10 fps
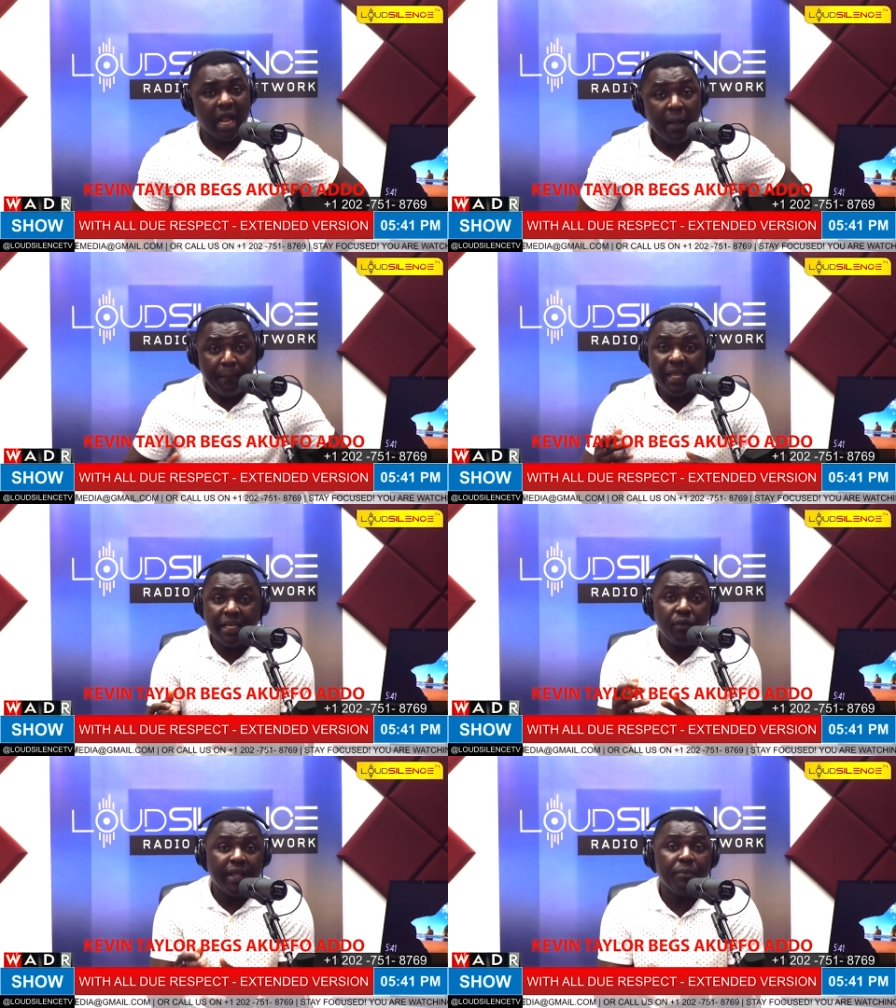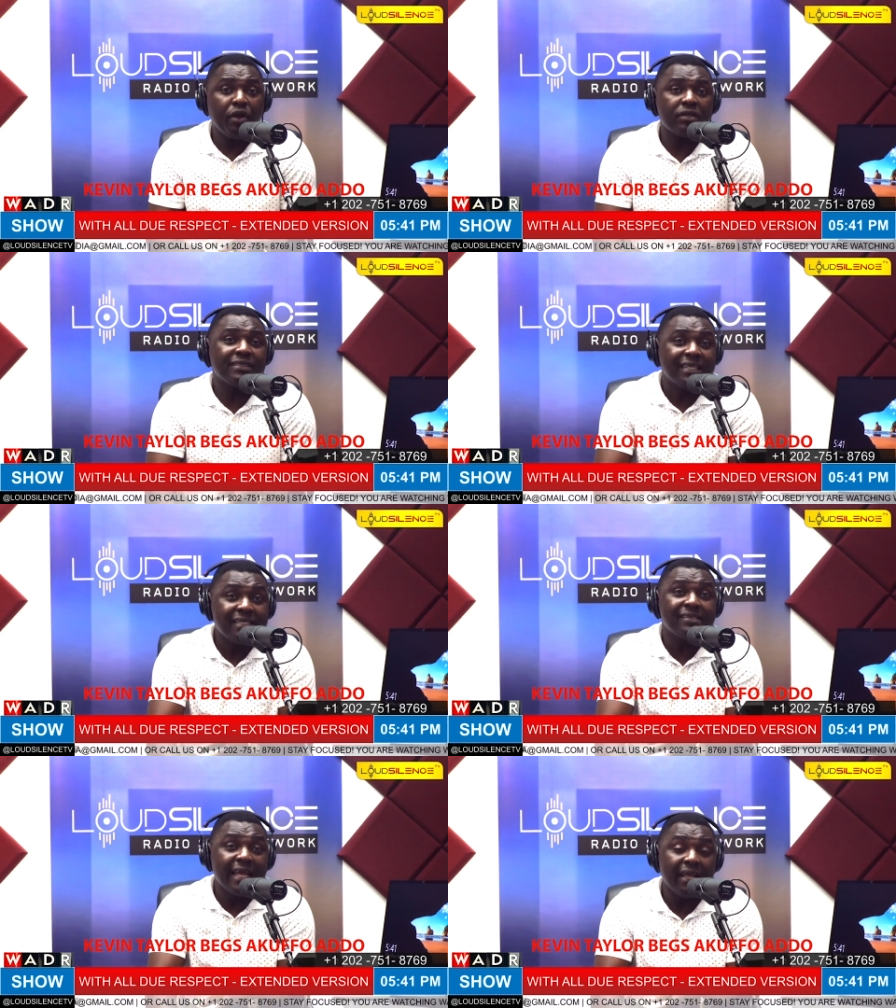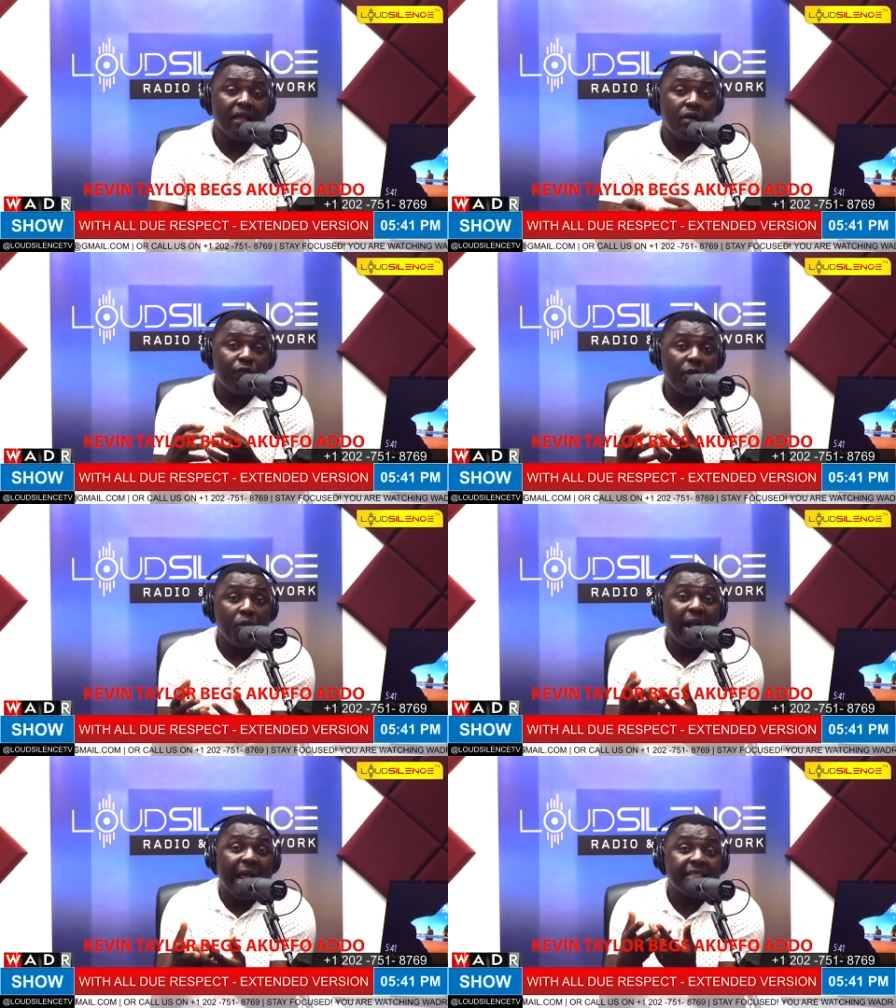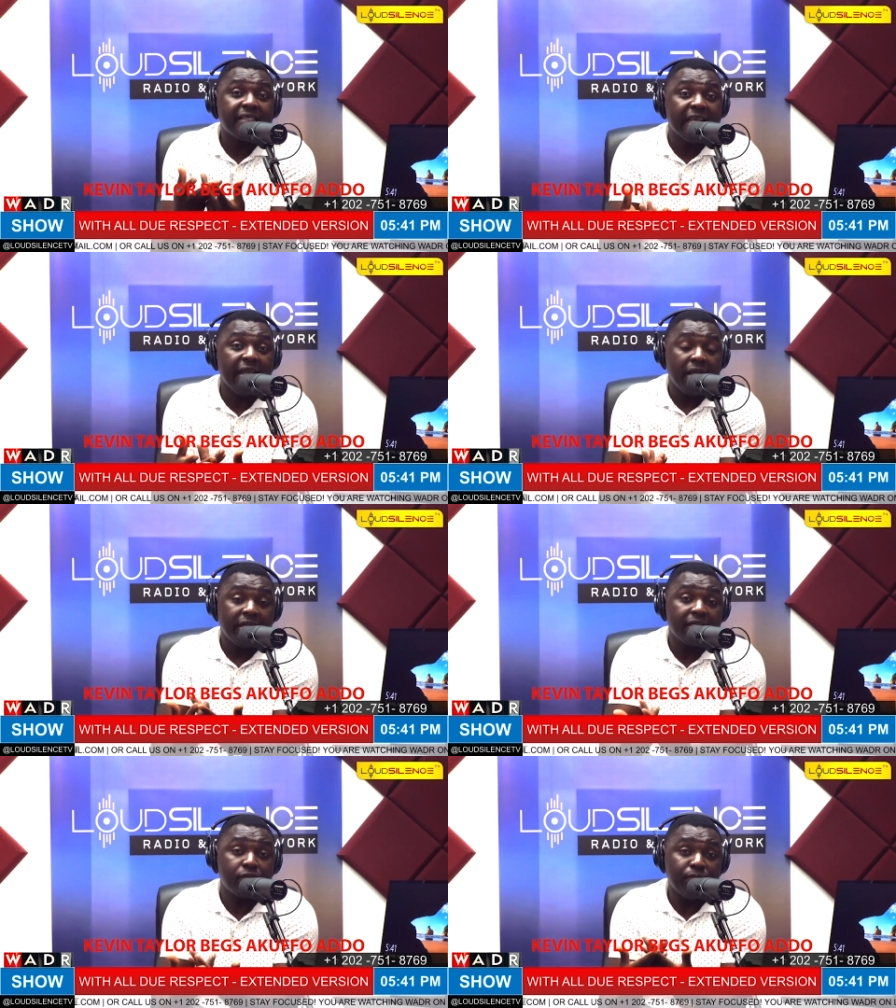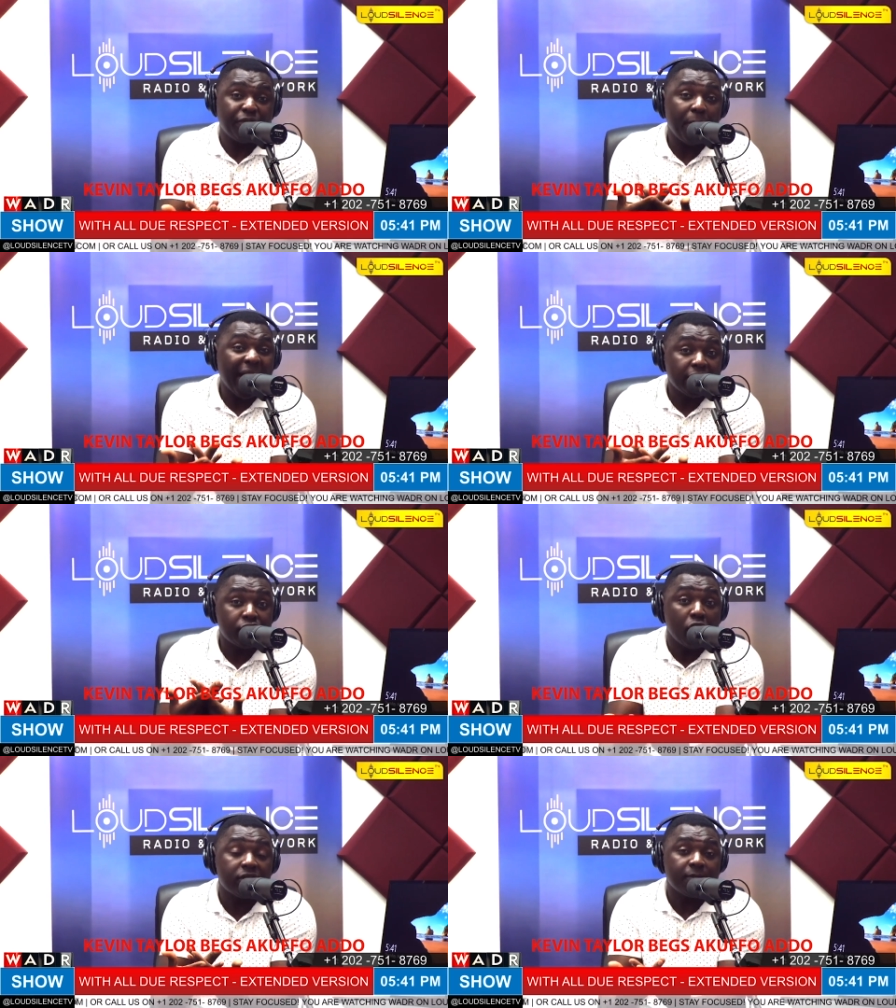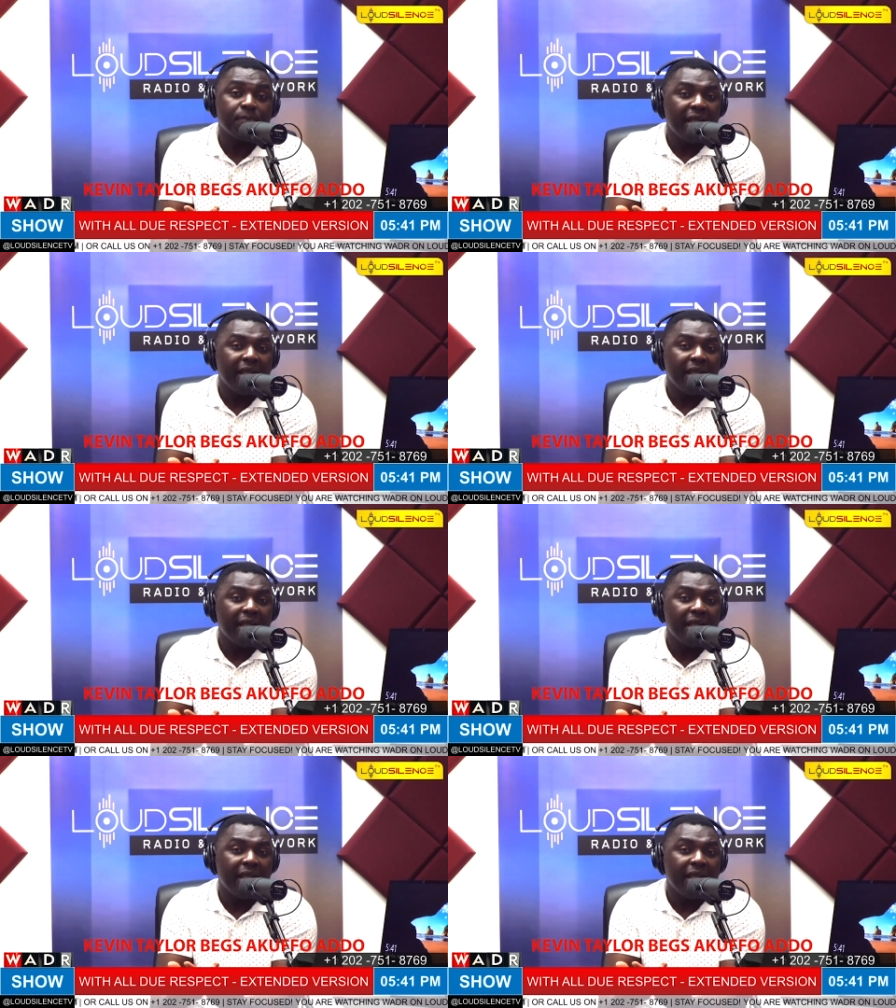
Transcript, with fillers: I'm pleading with him because this thing from what I see, this, from my source,